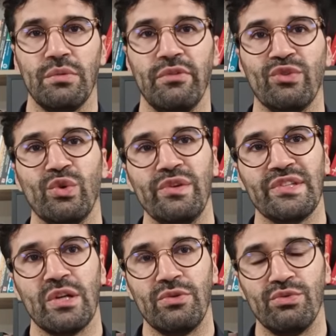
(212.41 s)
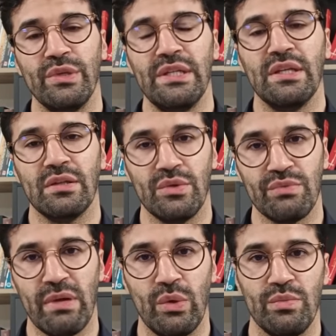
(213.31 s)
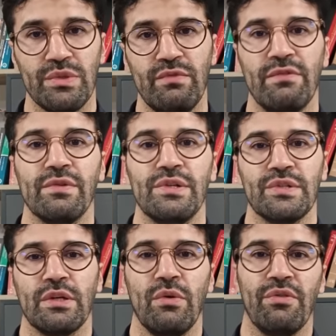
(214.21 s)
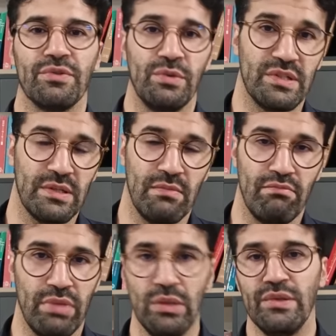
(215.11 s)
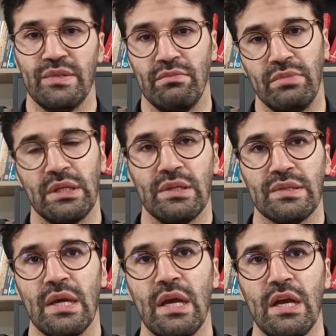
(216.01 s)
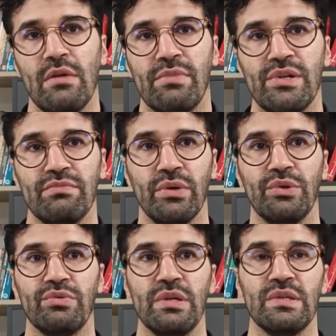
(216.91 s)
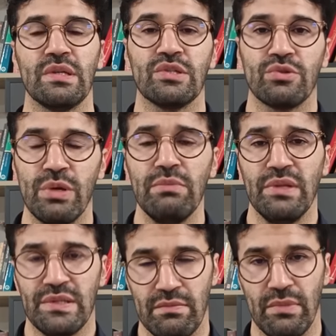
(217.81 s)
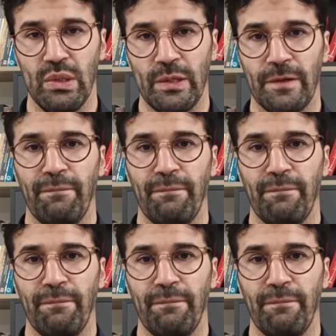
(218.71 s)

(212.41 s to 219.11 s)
Before we start reading those poems, we first go through the symbolism because Persian poetry is extremely symbolic.